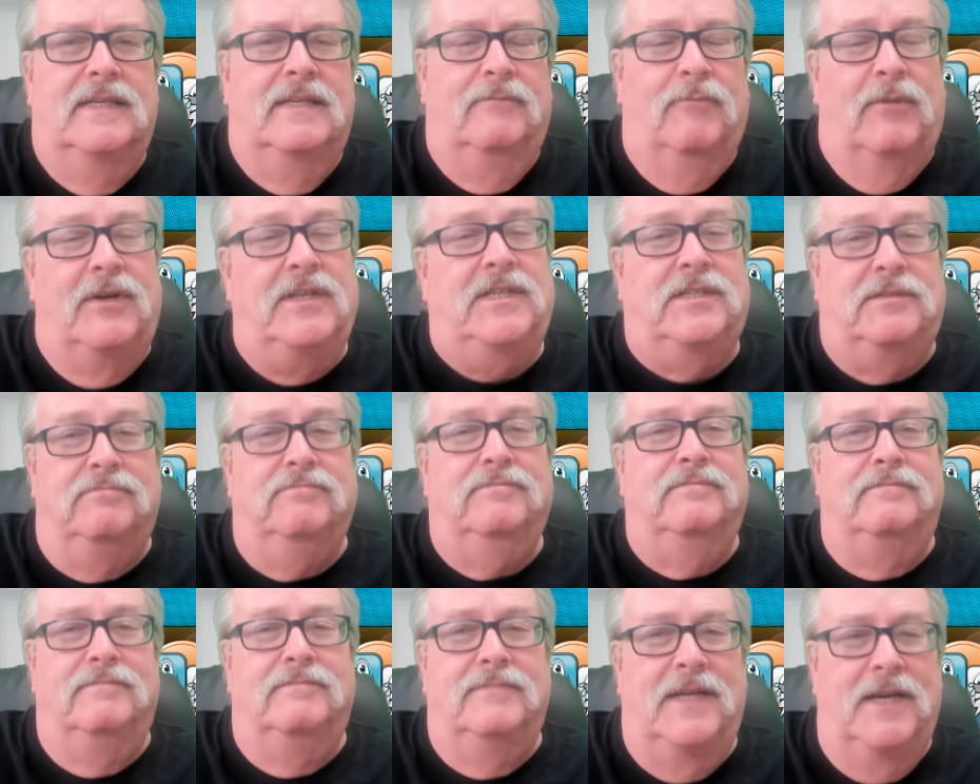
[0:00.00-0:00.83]
Which,
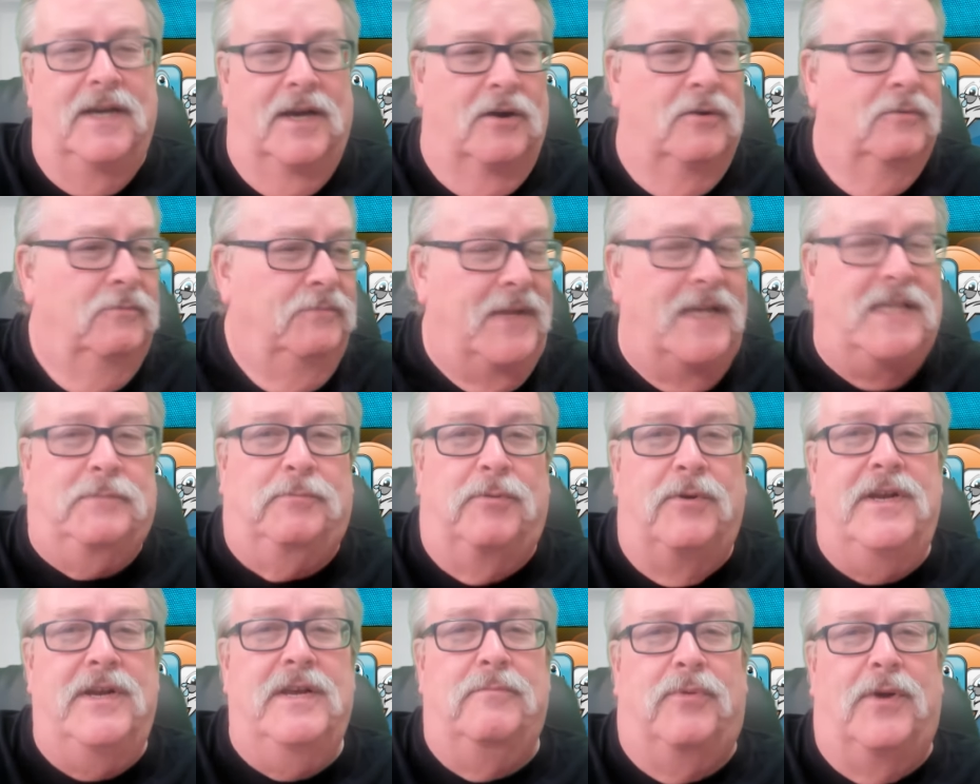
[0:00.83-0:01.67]
you know, that's
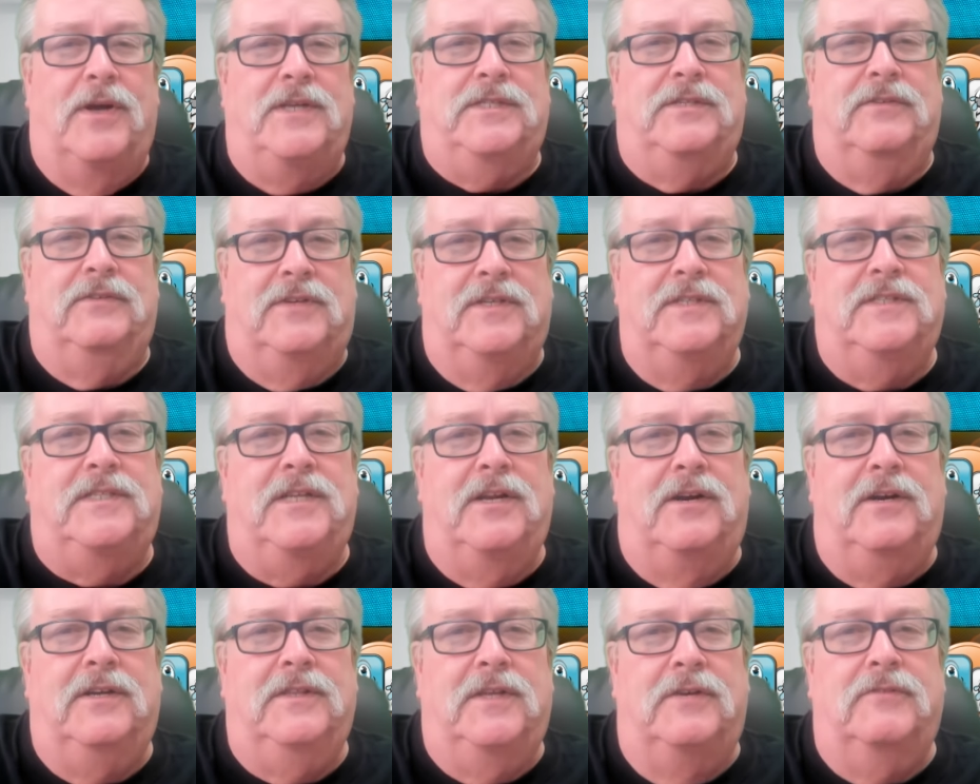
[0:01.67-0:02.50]
pretty impressive
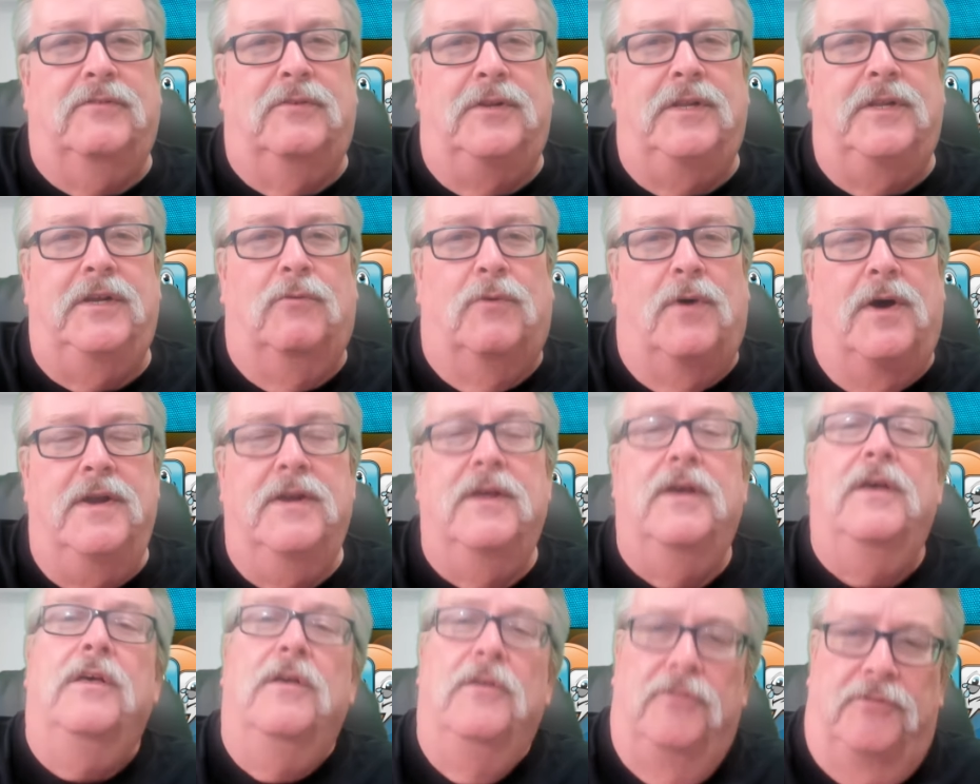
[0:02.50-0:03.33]
considering they've only won
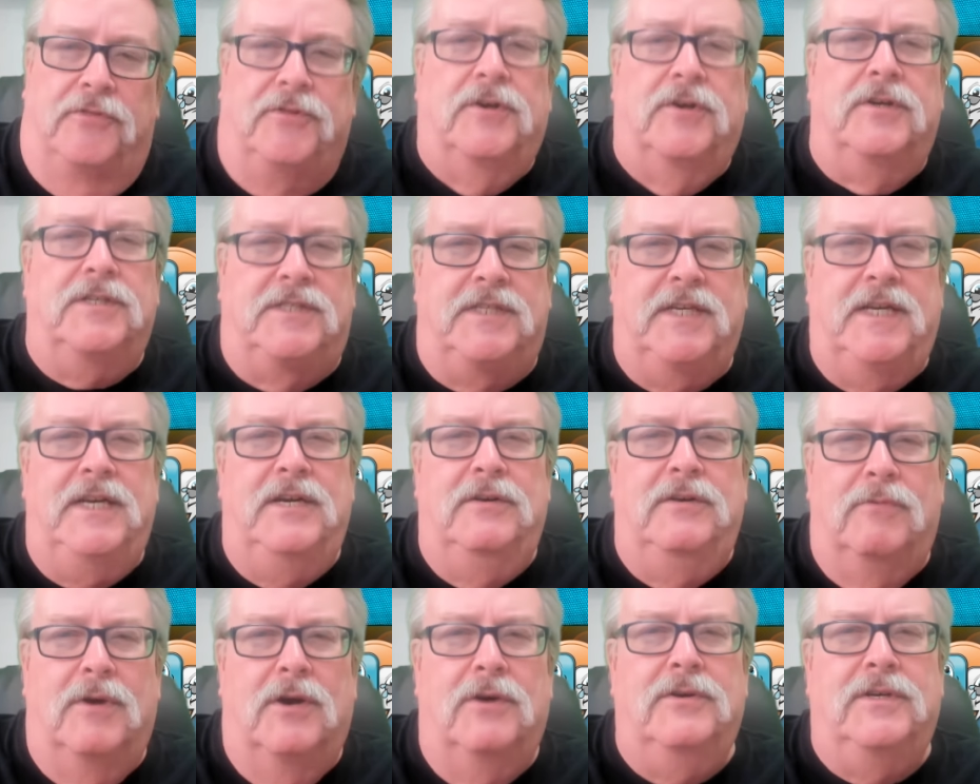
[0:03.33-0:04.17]

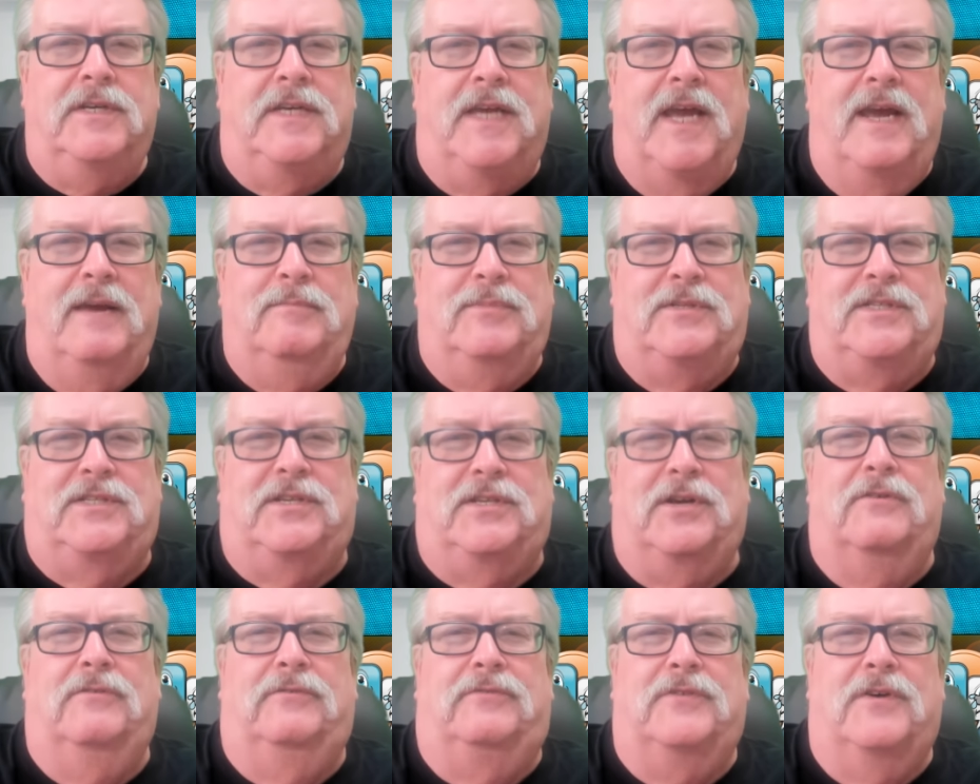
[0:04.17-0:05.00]
13 road games
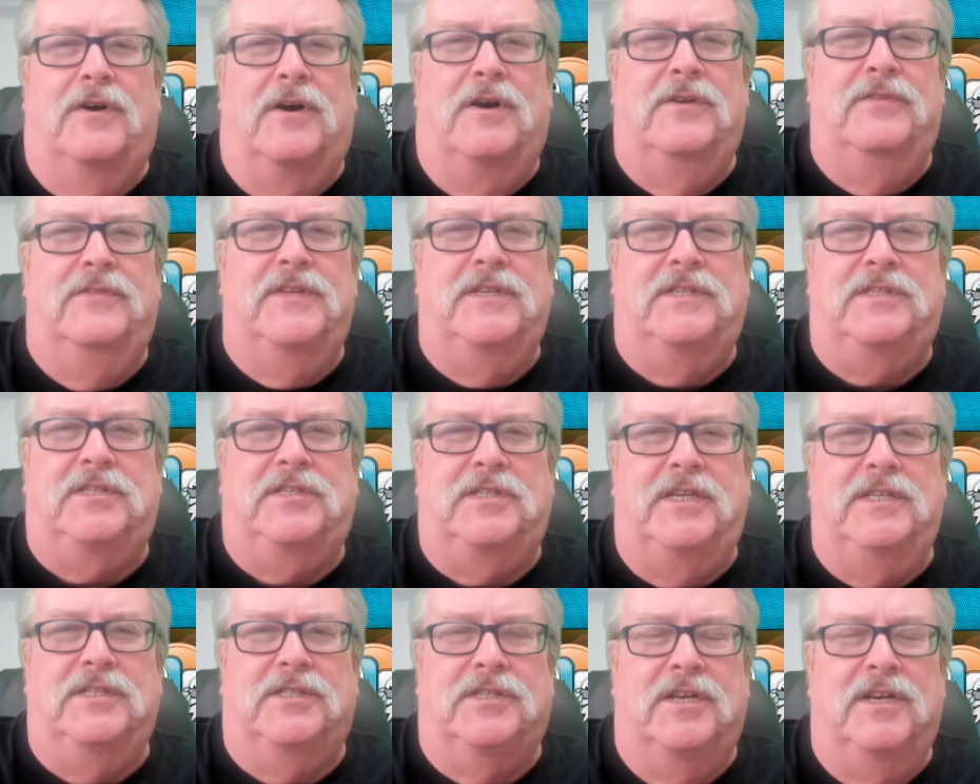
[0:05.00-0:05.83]
so far this
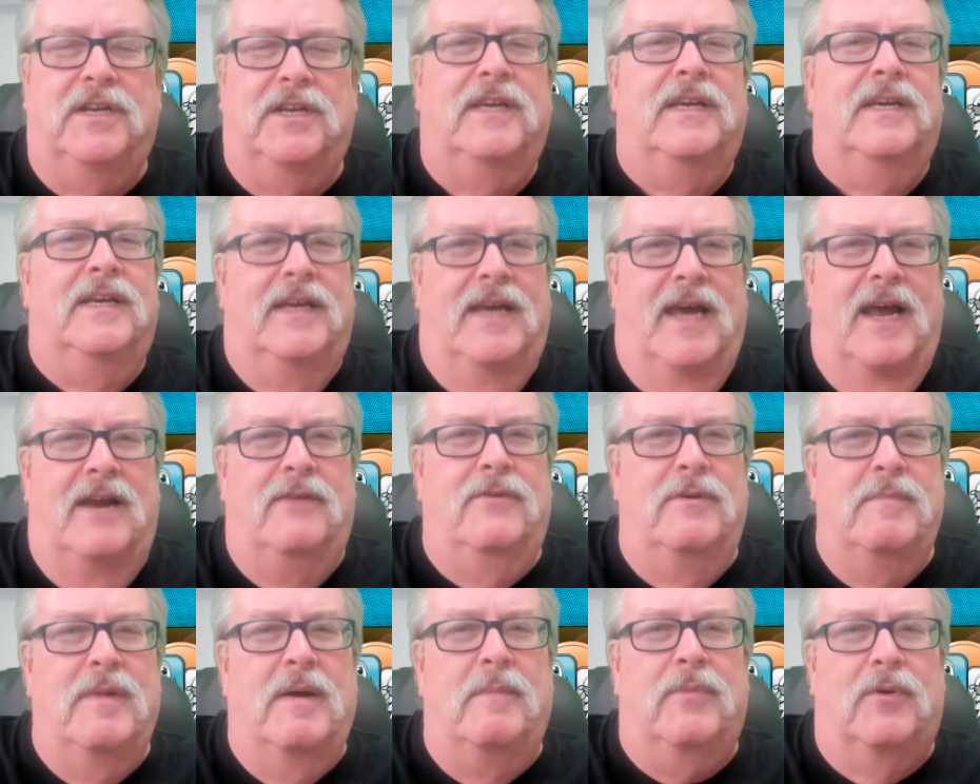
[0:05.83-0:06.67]
season. And
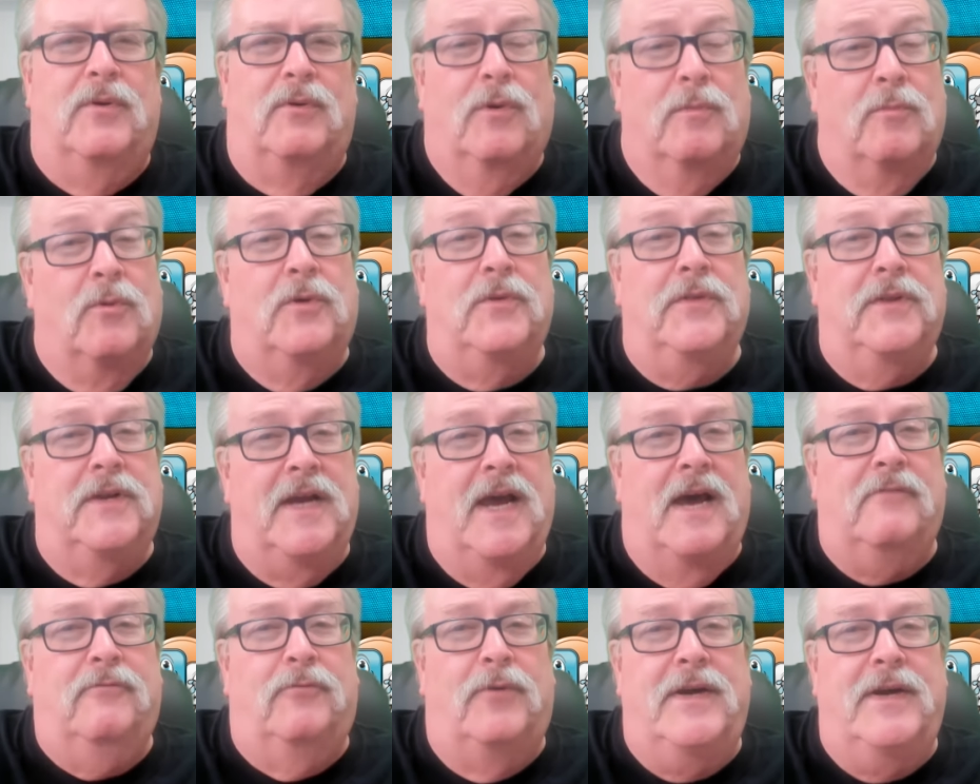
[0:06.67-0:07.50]
remember, we're more than
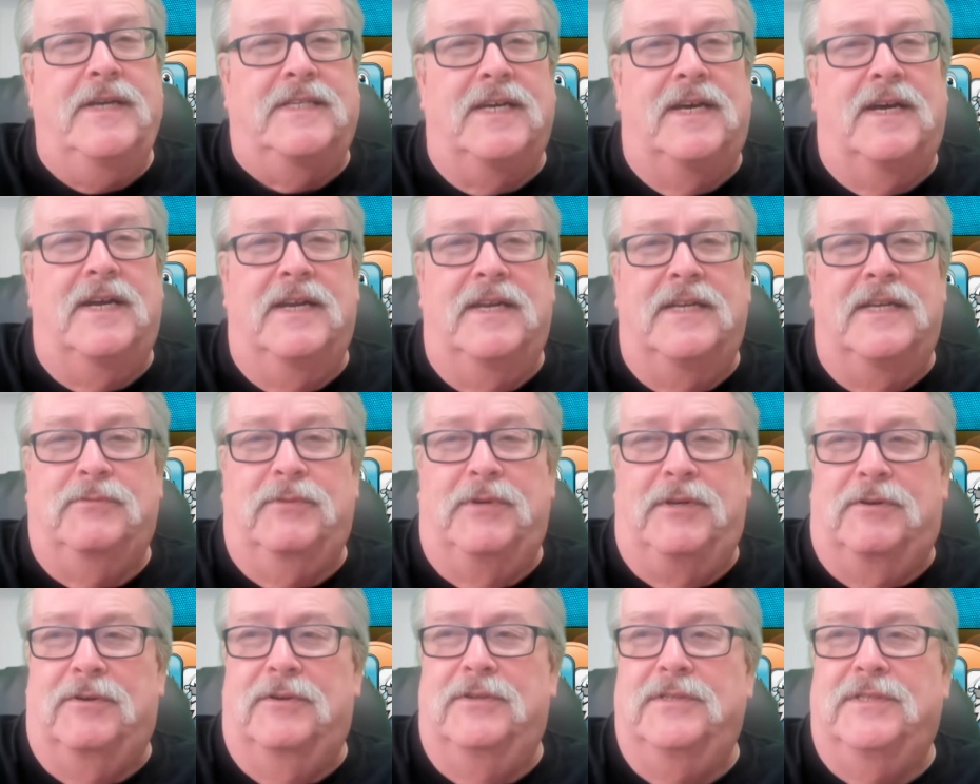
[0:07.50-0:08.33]
halfway done as we
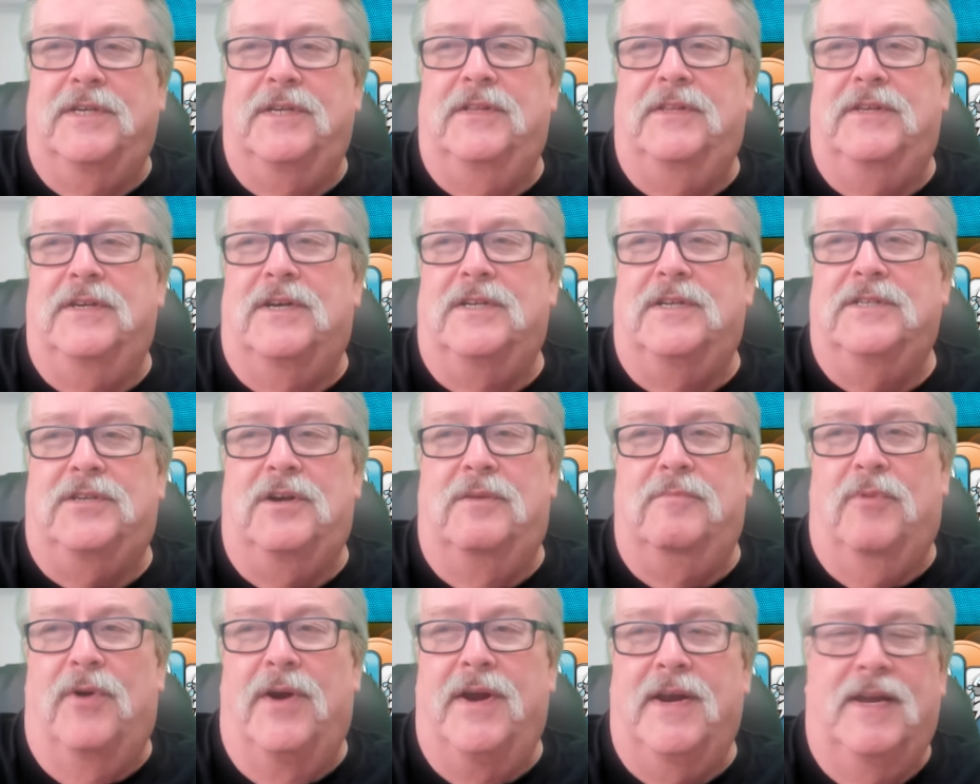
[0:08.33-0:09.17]
cruise into the All-Star
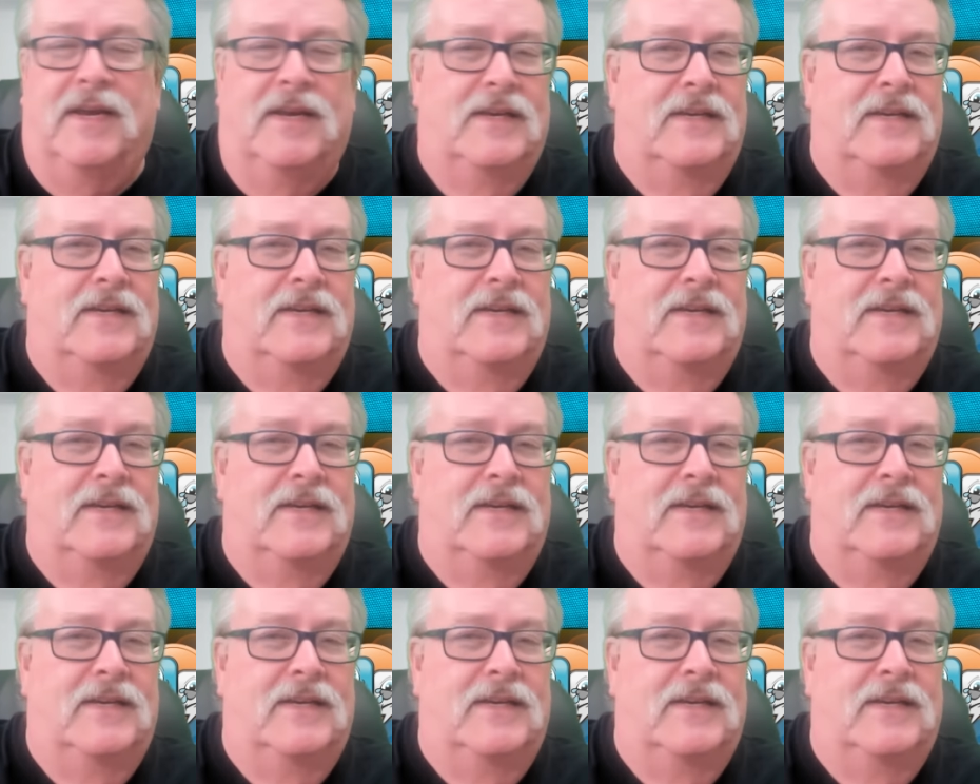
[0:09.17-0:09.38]
break.